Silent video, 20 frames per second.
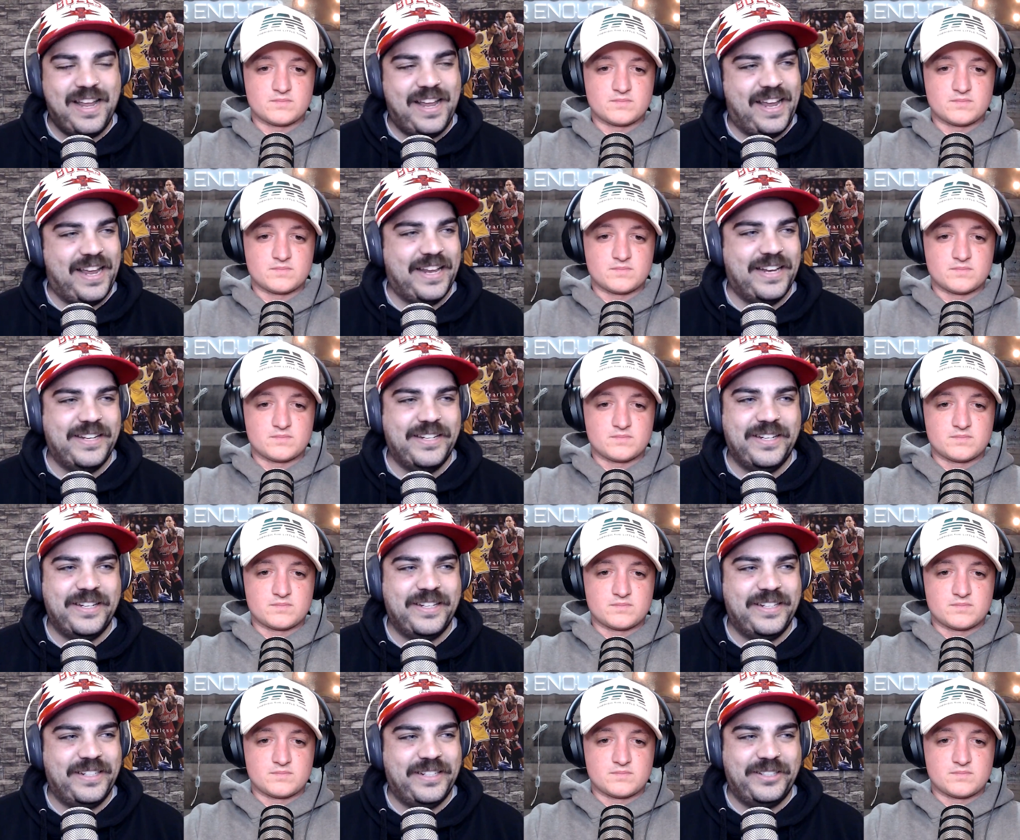Speaker 1: And
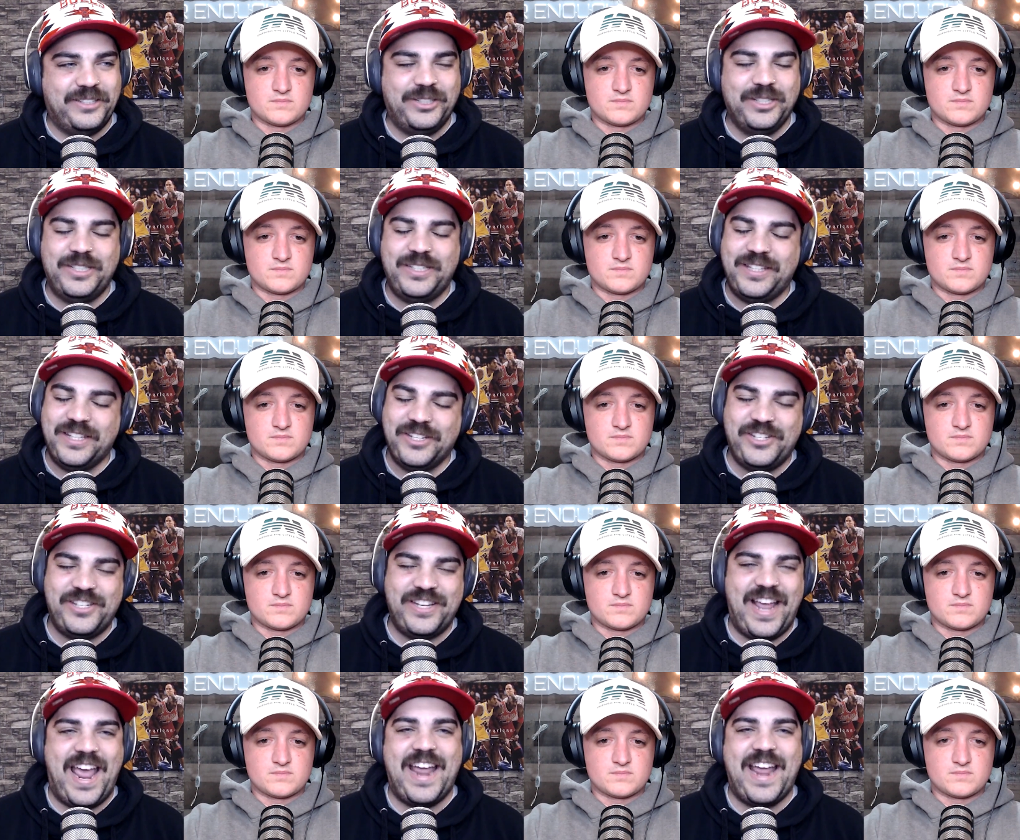just the
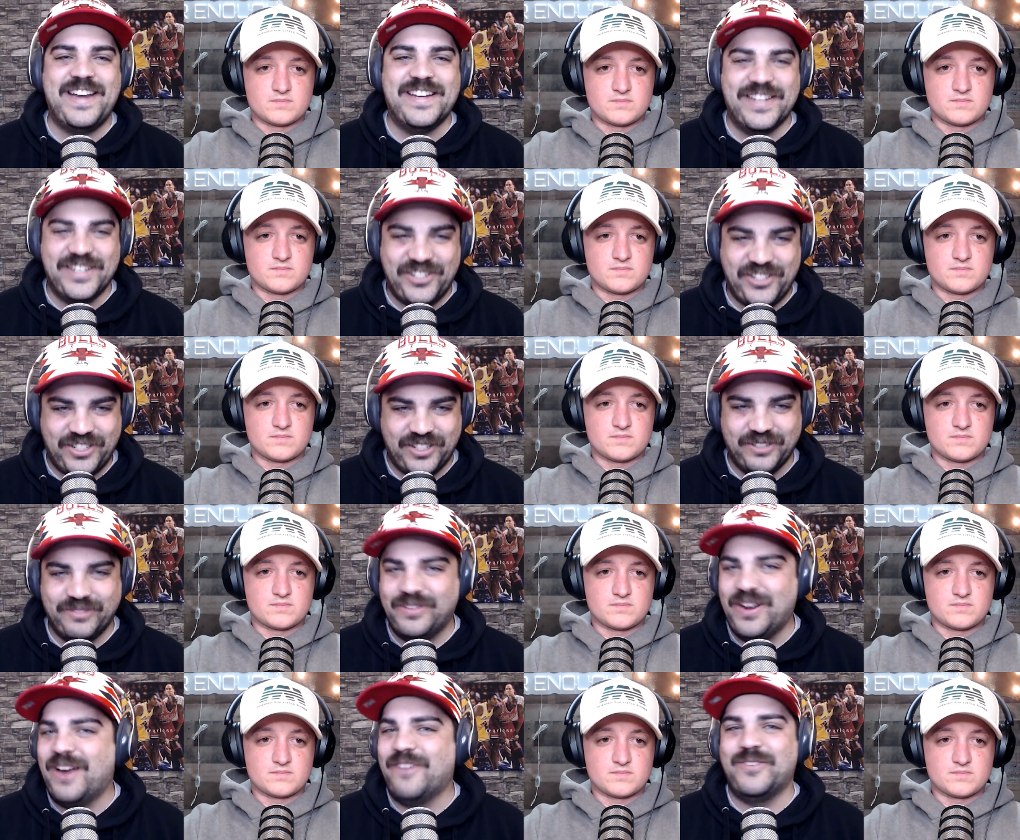sadness
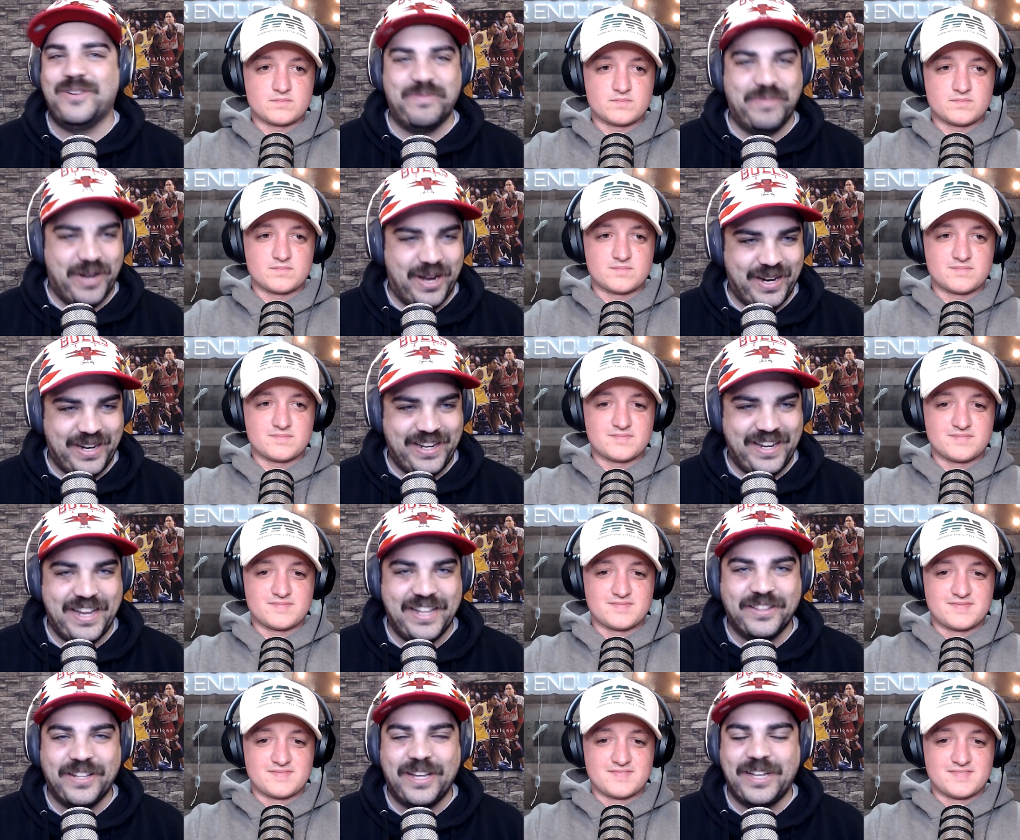of everybody
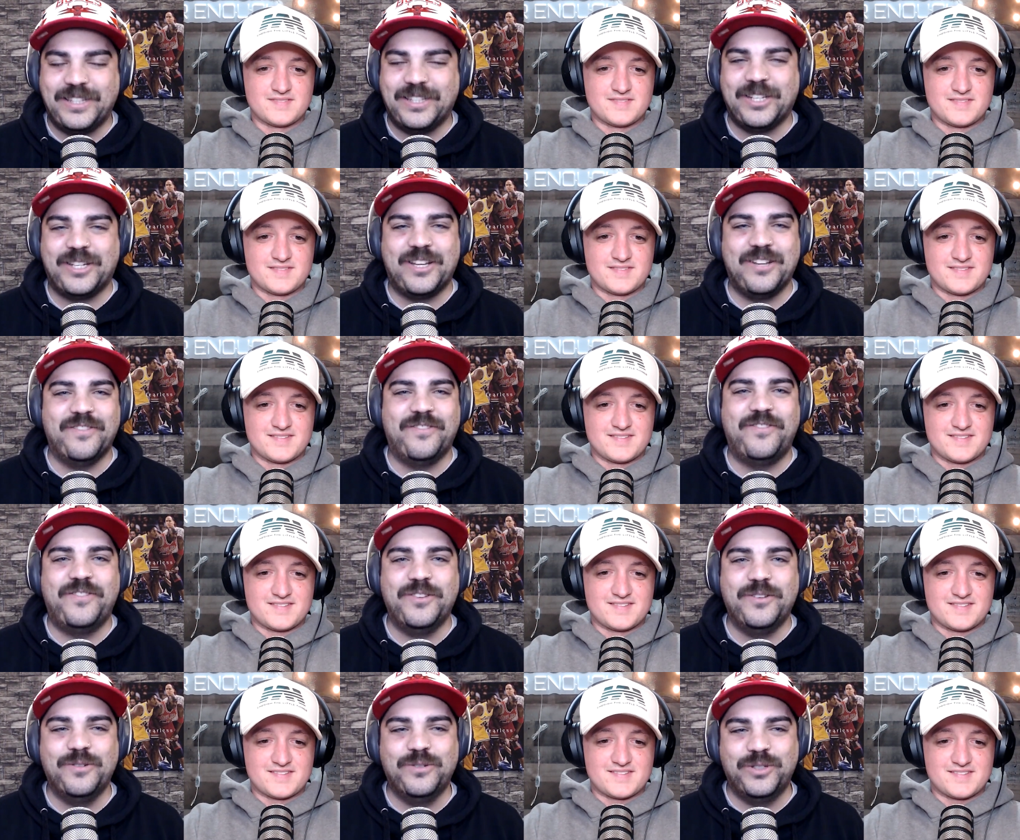and like the
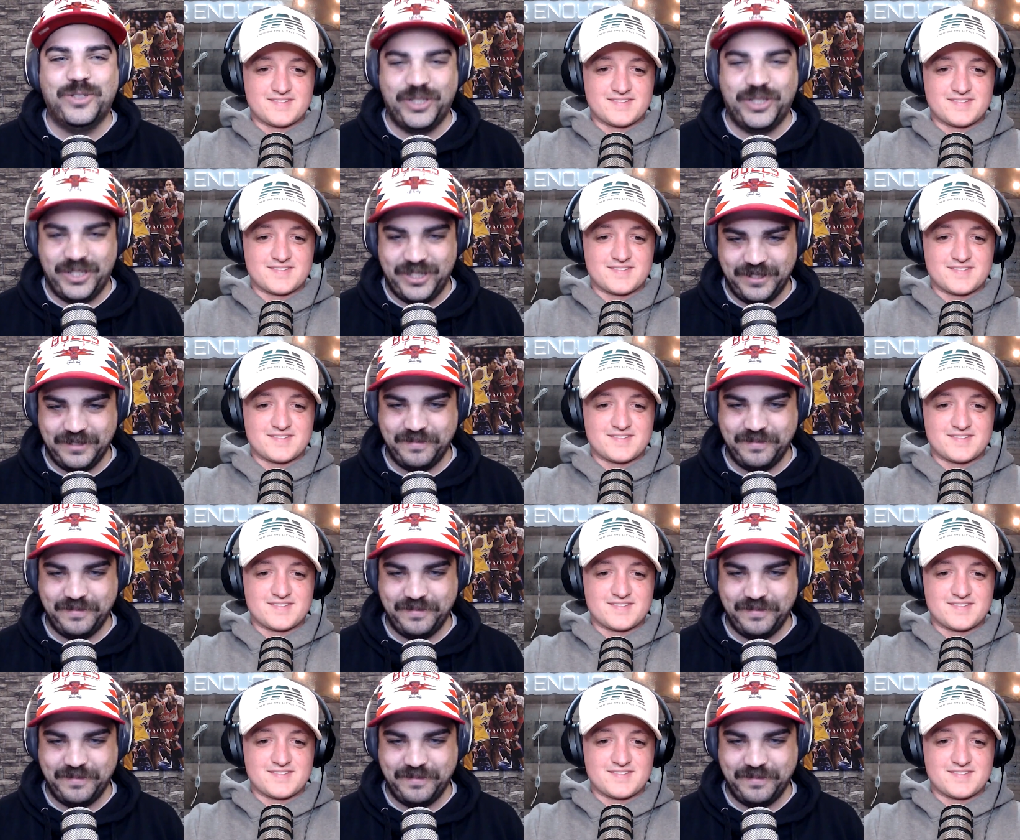confusion